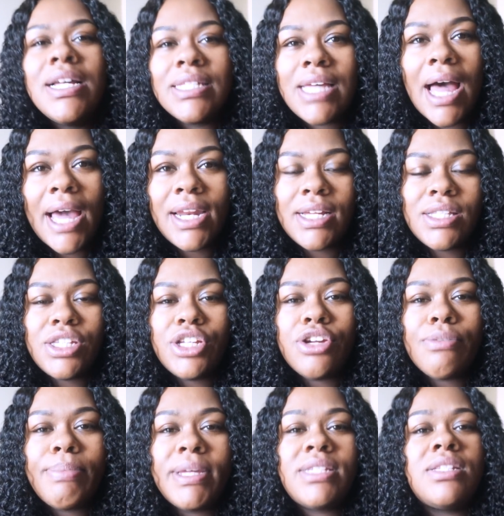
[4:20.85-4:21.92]
tied into
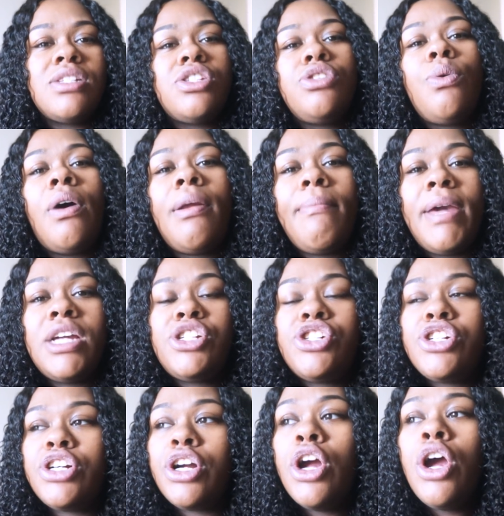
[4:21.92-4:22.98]
your business you want to make
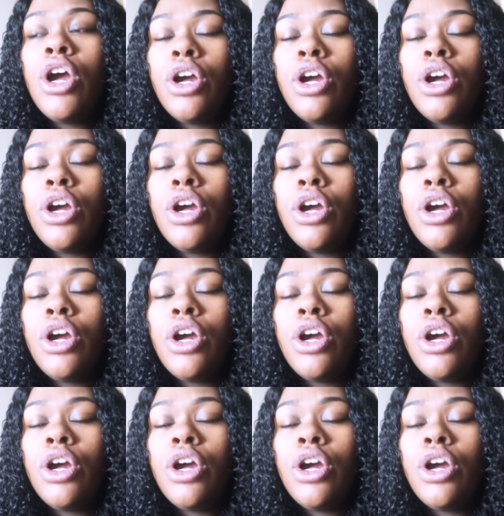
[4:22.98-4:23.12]
sure